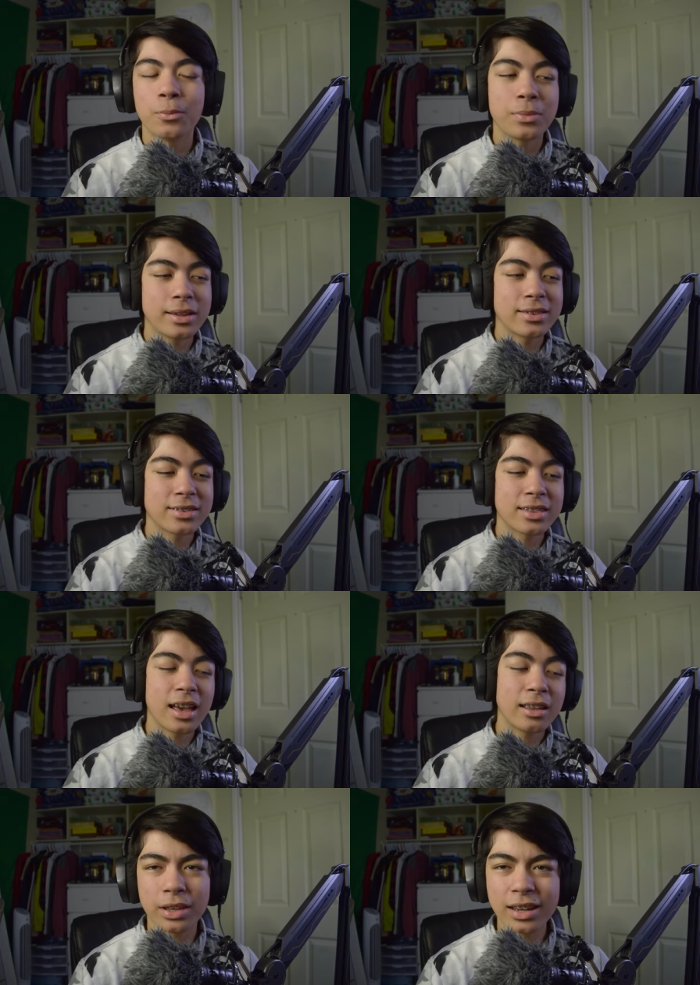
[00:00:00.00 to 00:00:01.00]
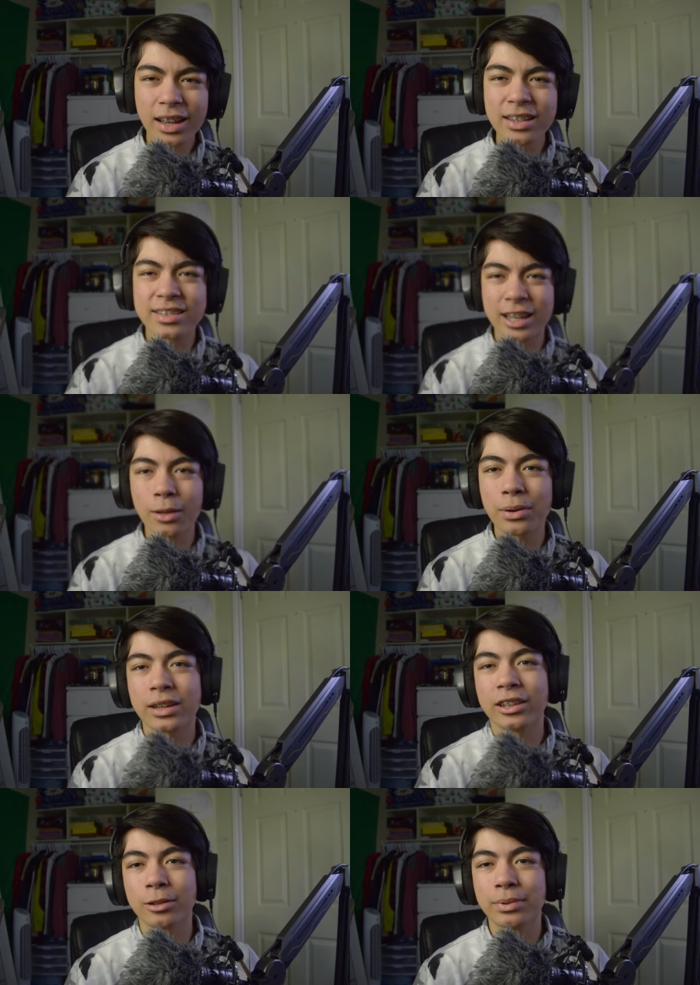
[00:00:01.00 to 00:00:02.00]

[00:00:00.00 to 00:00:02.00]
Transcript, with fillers: means that I gotta celebrate a little